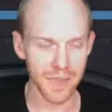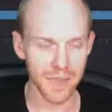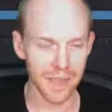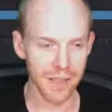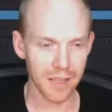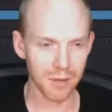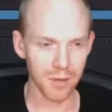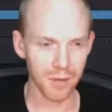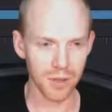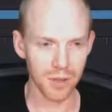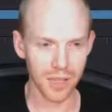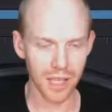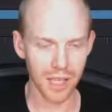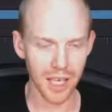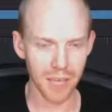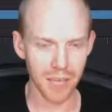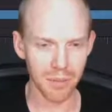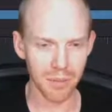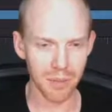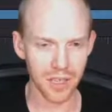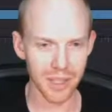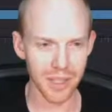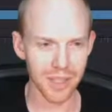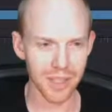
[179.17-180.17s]
well, copy
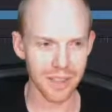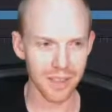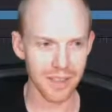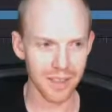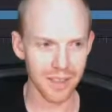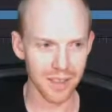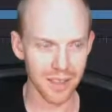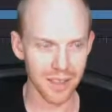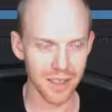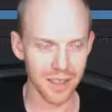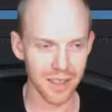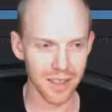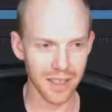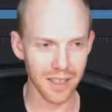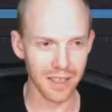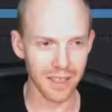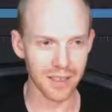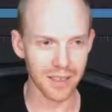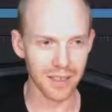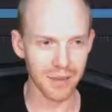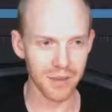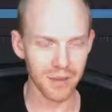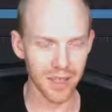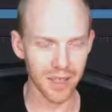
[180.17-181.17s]
it, delete it,
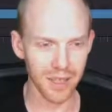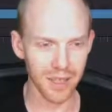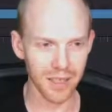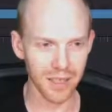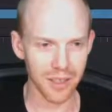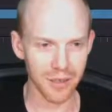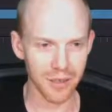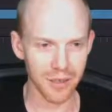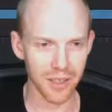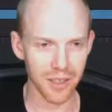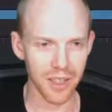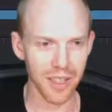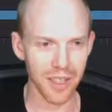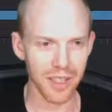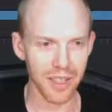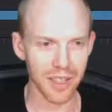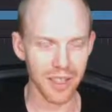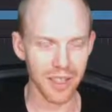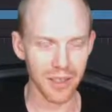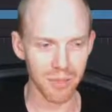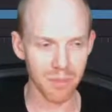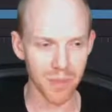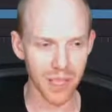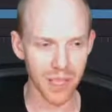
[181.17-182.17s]
create a new one, and then
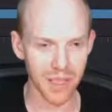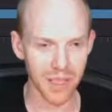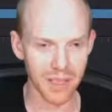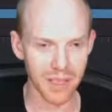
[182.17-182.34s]
paste